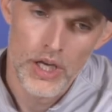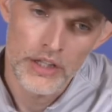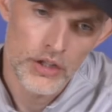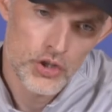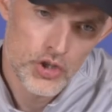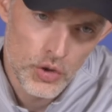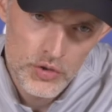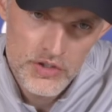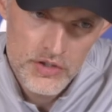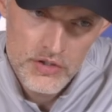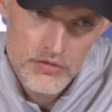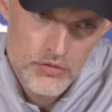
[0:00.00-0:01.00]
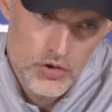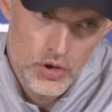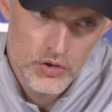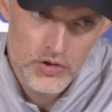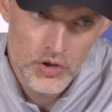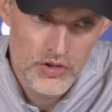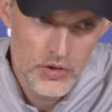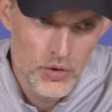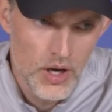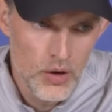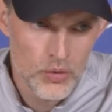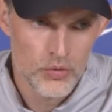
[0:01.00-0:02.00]
And it shows
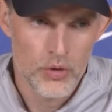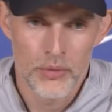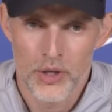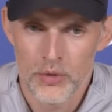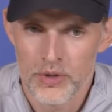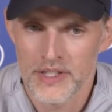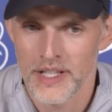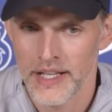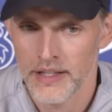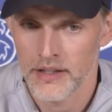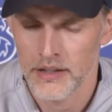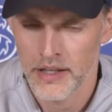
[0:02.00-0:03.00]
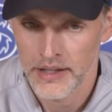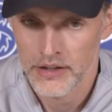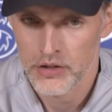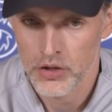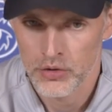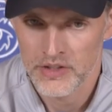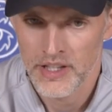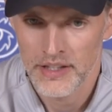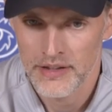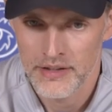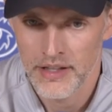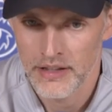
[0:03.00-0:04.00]
also how Romelu is, like shows
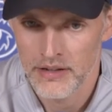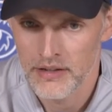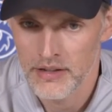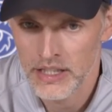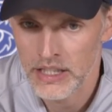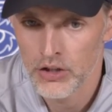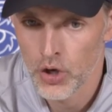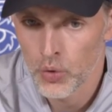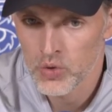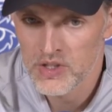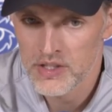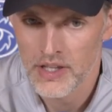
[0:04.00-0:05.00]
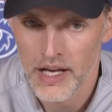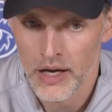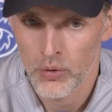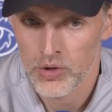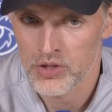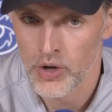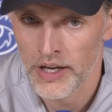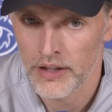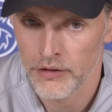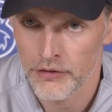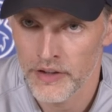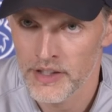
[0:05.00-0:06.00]
that he knows how a
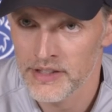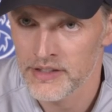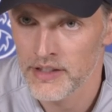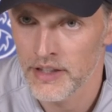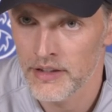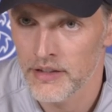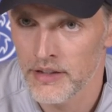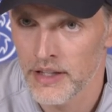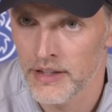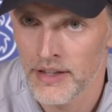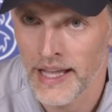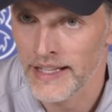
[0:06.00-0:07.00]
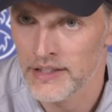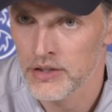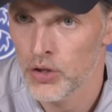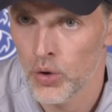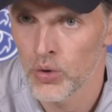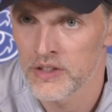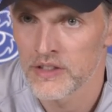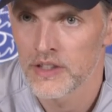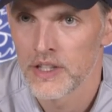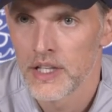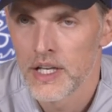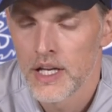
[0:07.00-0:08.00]
striker feels that lacks goals.
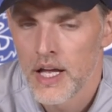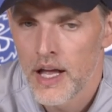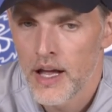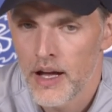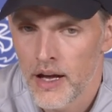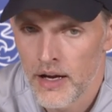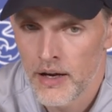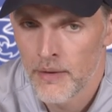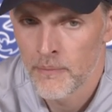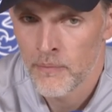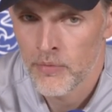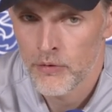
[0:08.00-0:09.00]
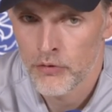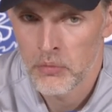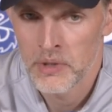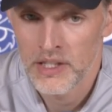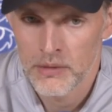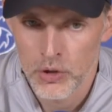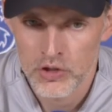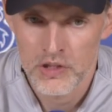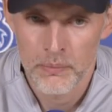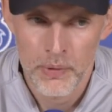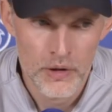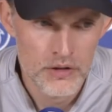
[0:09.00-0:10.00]
For me, the most
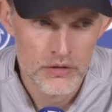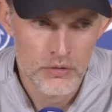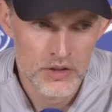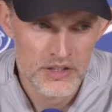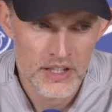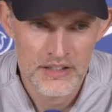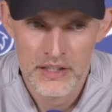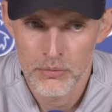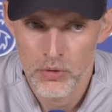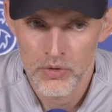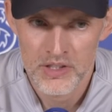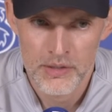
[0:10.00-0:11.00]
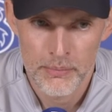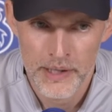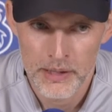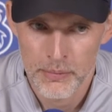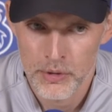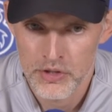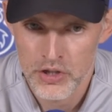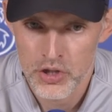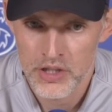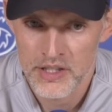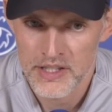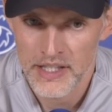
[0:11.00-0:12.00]
important was that Timo was in better
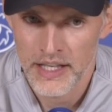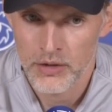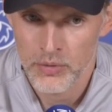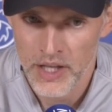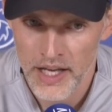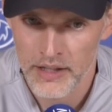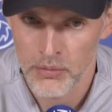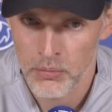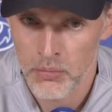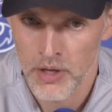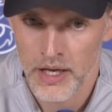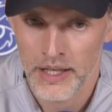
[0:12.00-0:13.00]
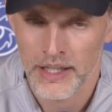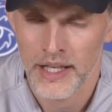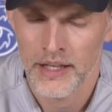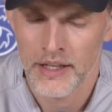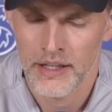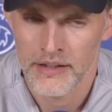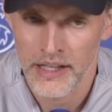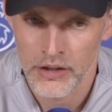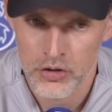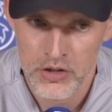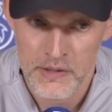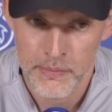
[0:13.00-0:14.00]
positions, and we had him again in
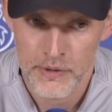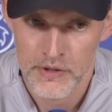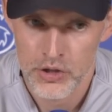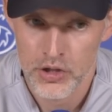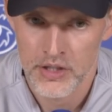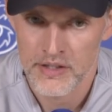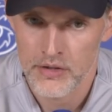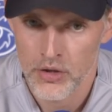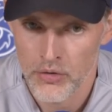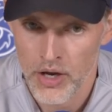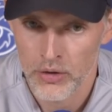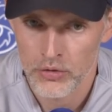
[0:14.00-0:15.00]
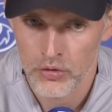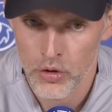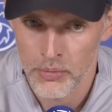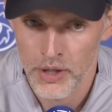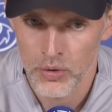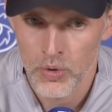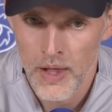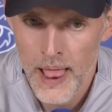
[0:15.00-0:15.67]
dangerous positions around Romelu,